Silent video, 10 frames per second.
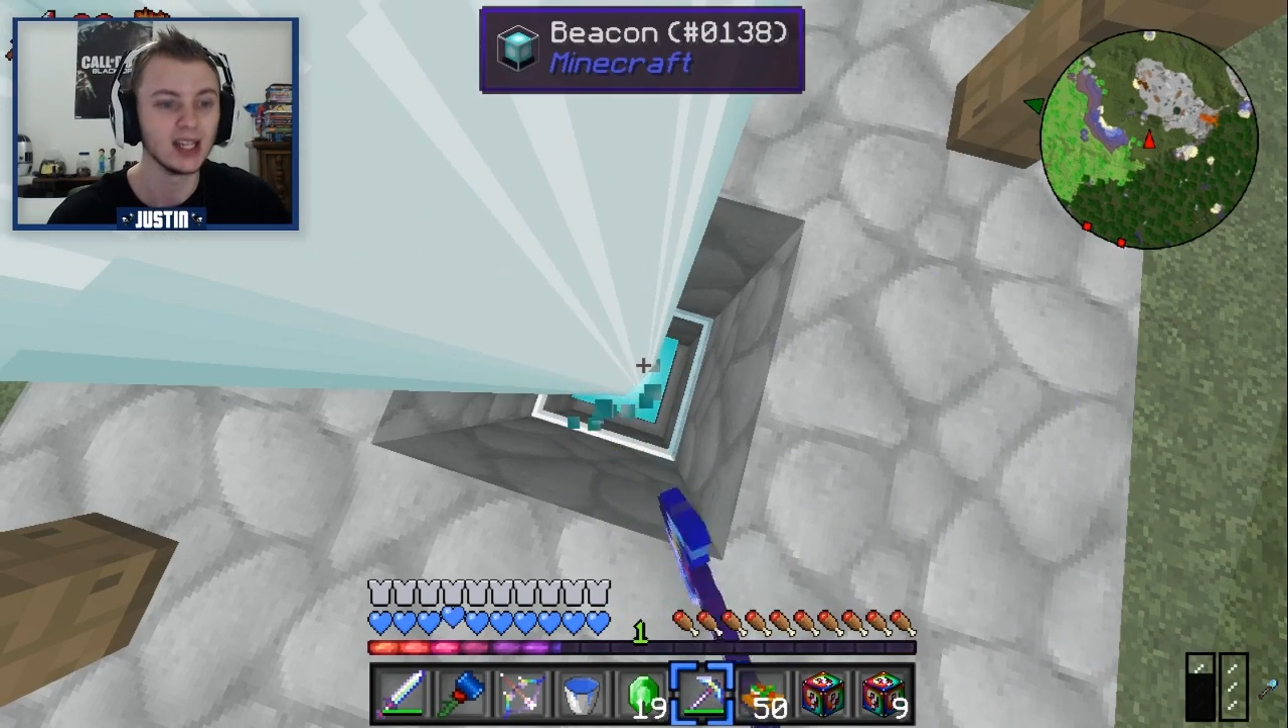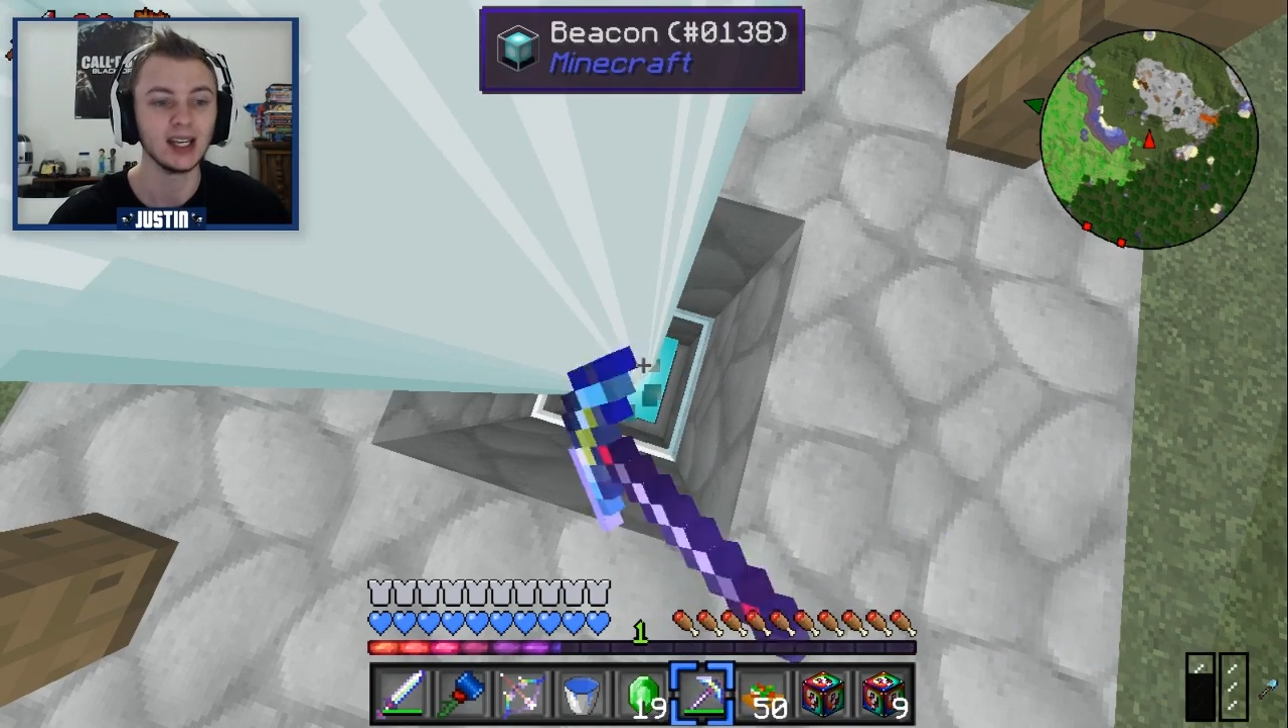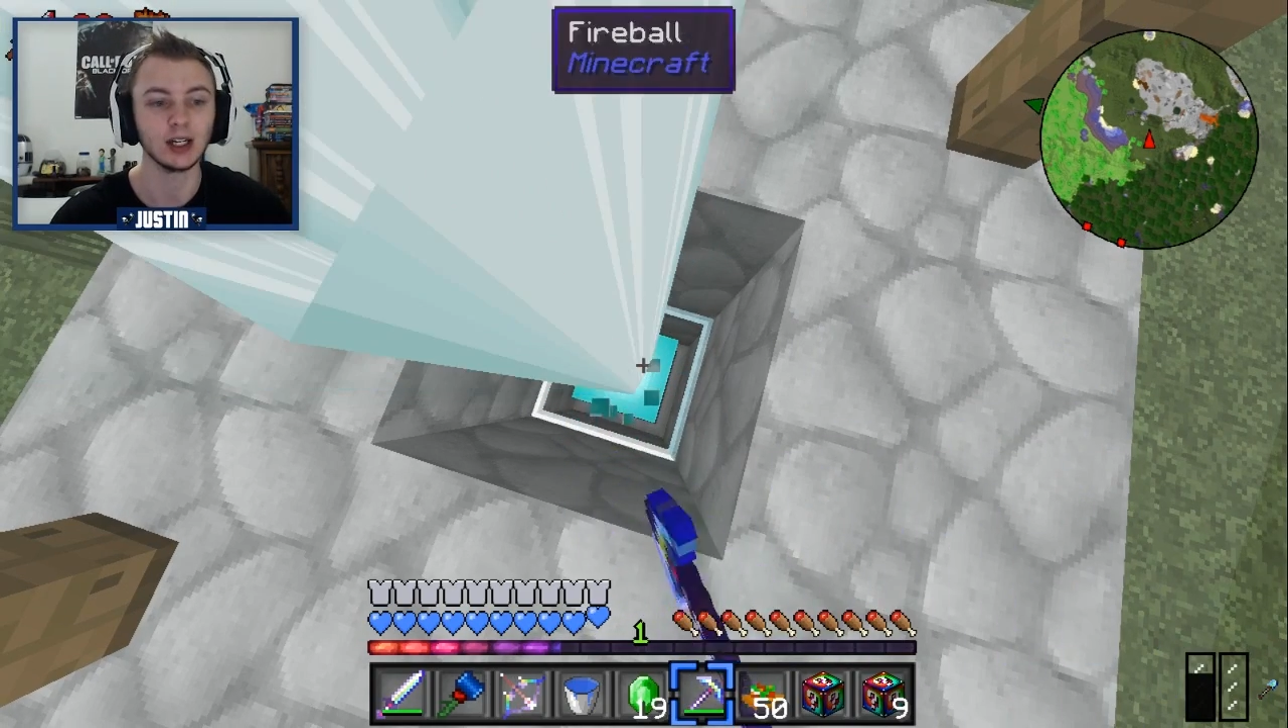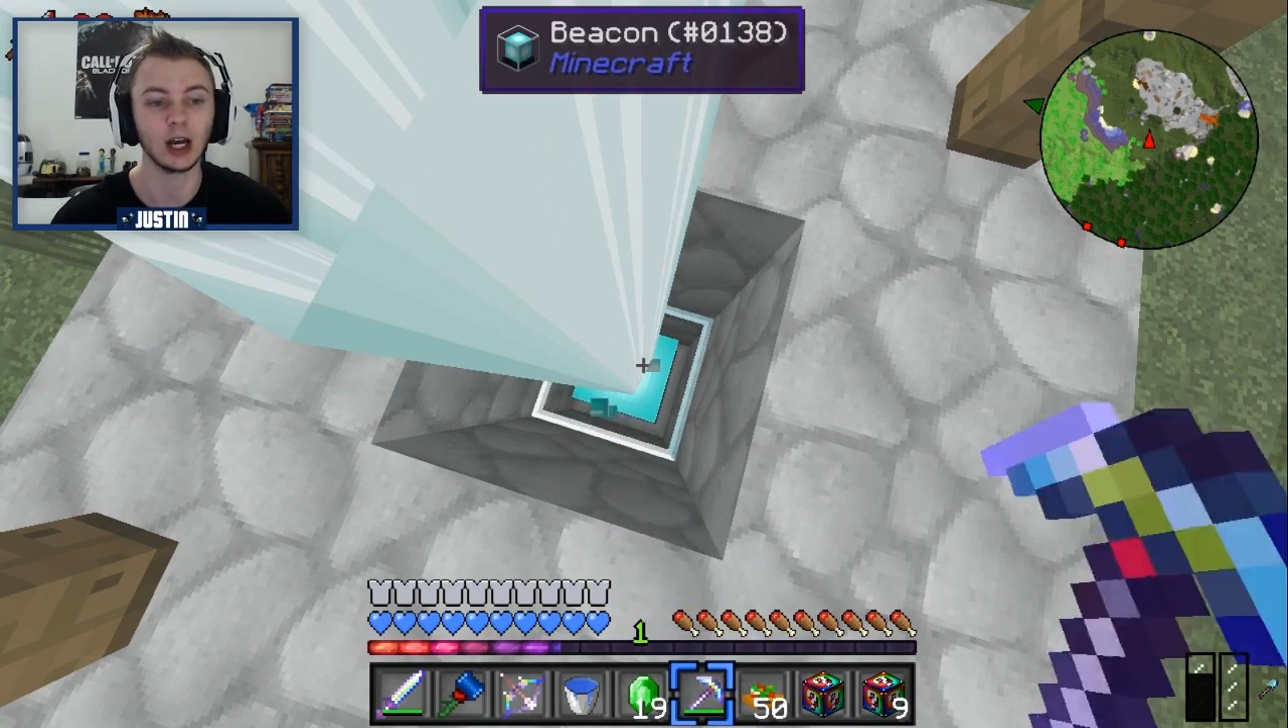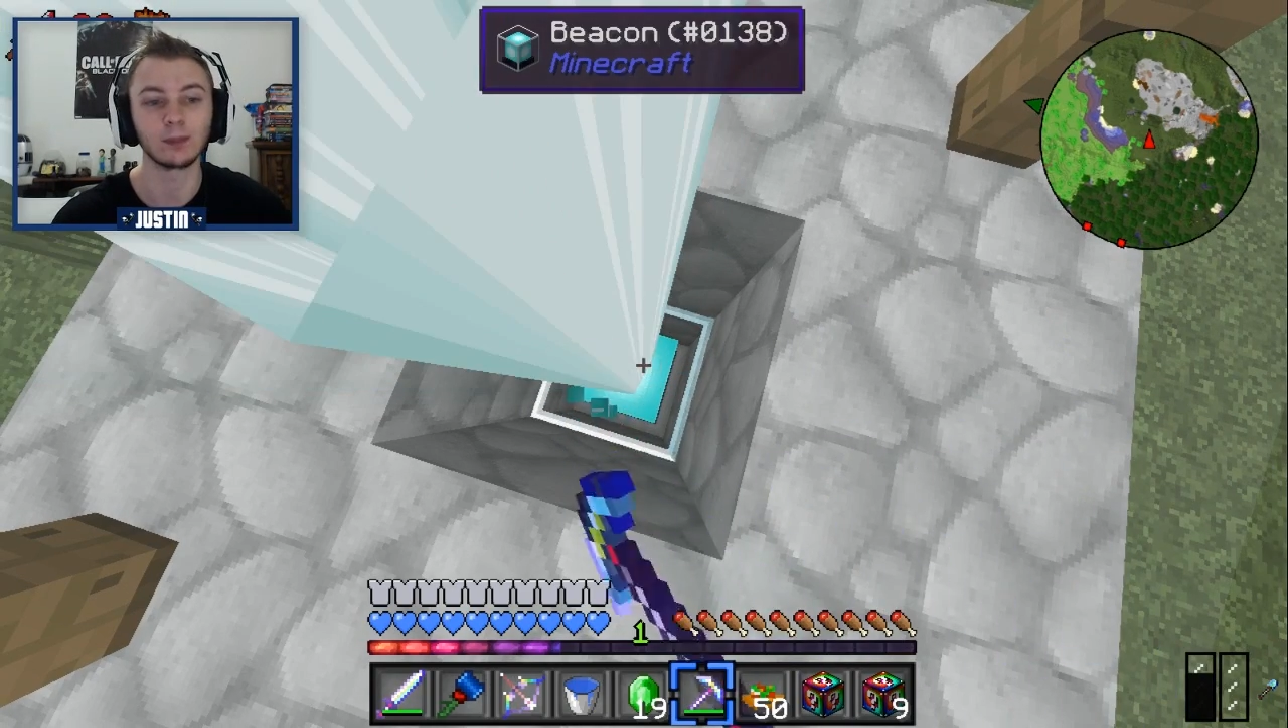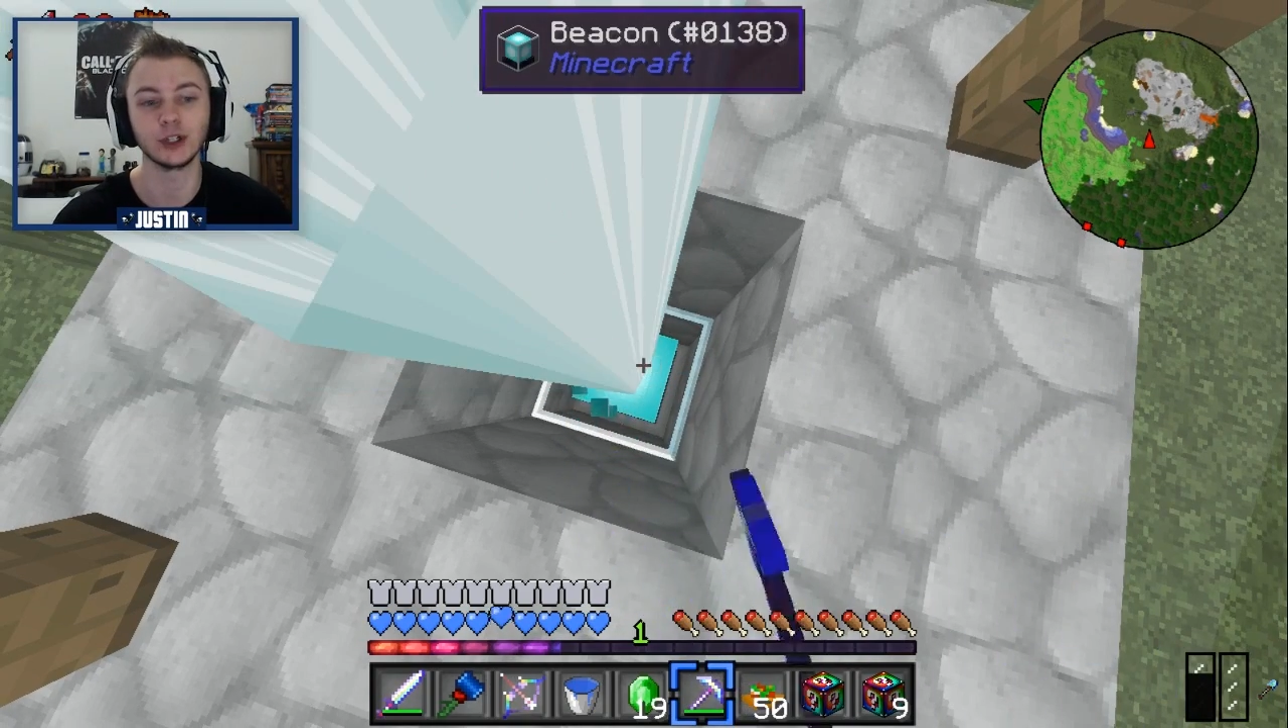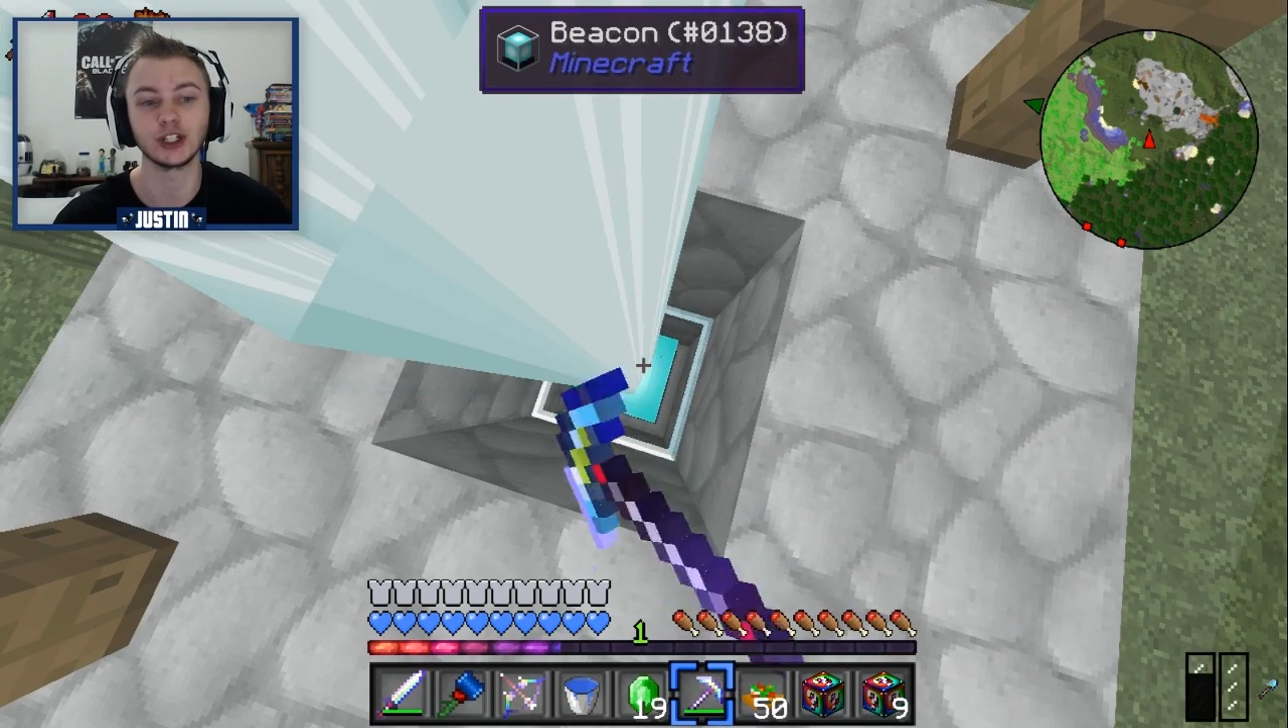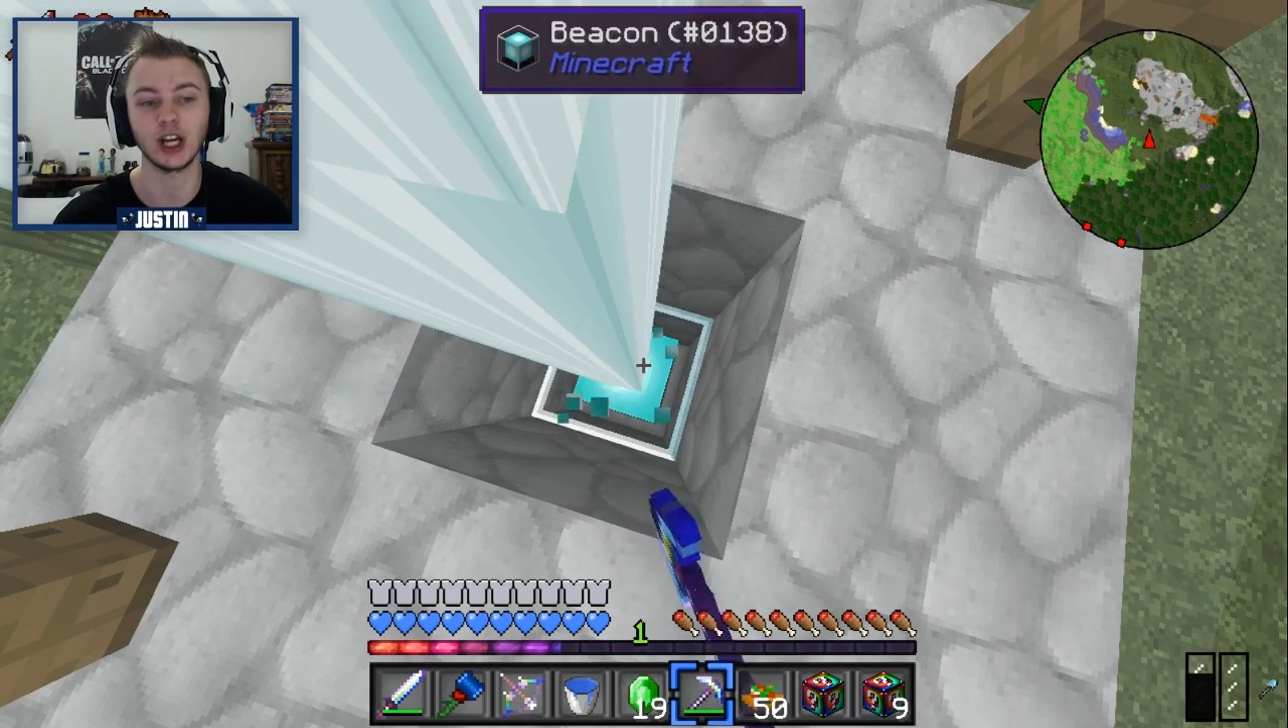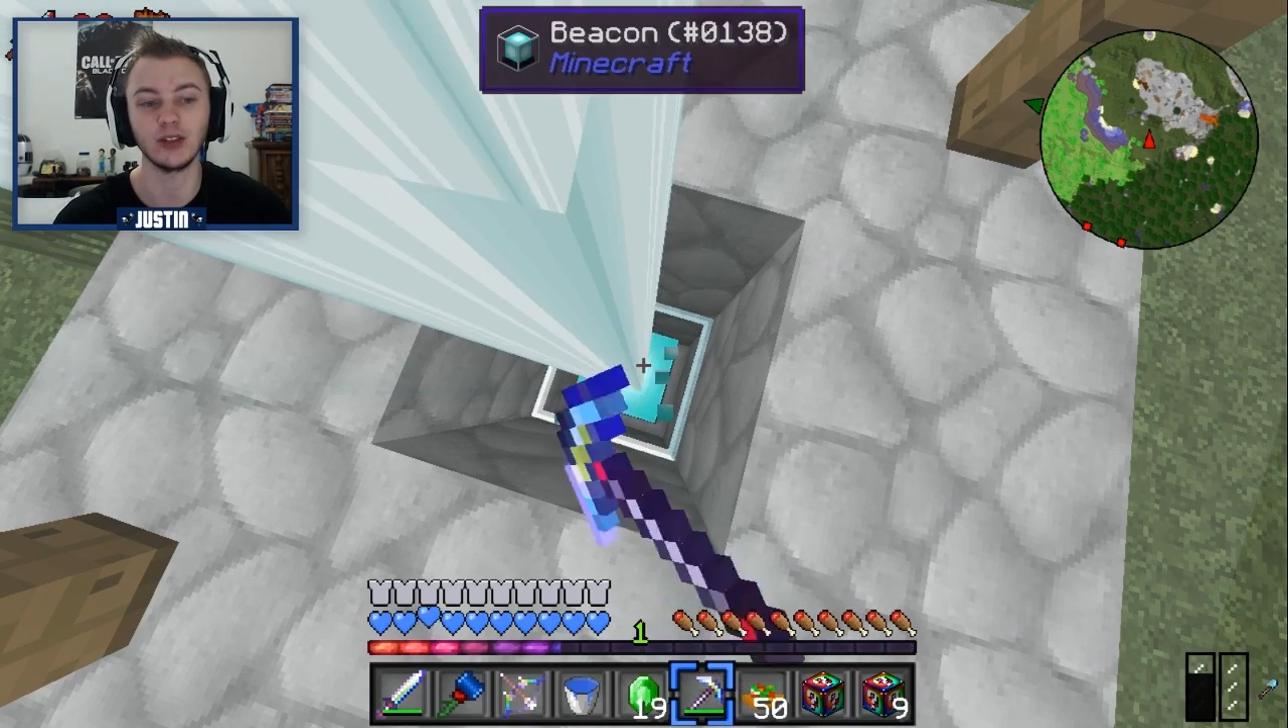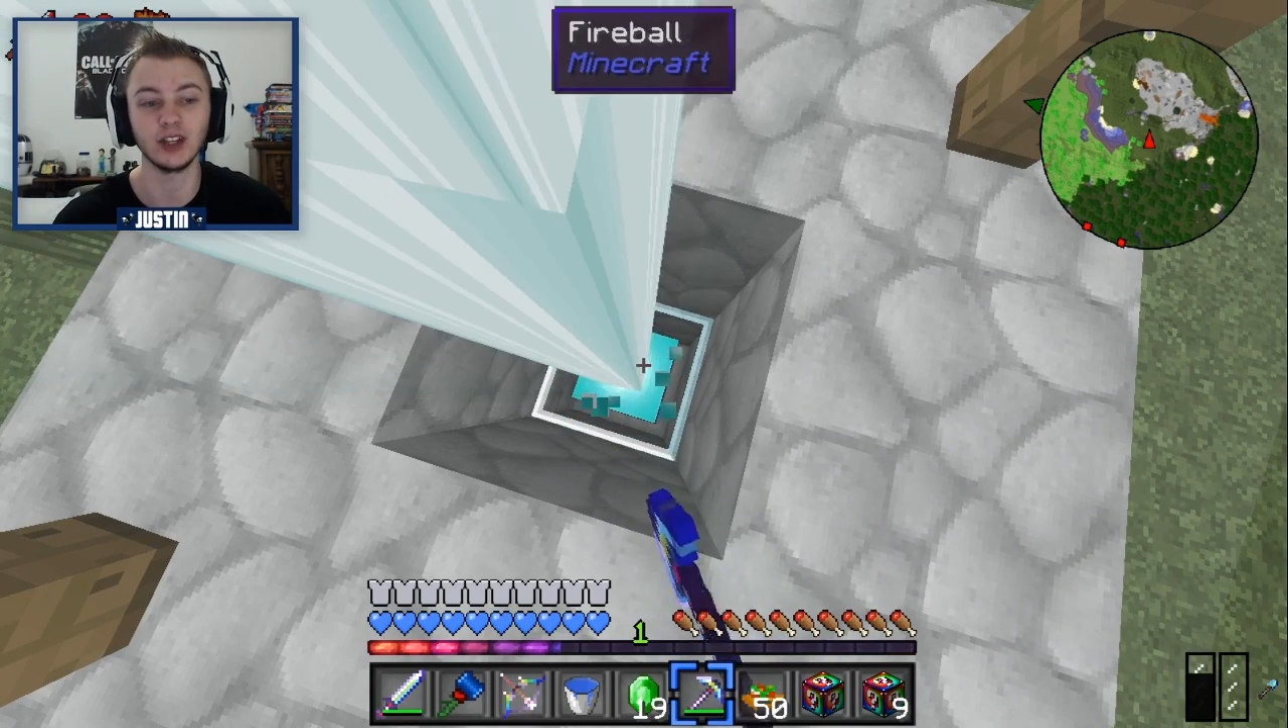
You know, I appreciate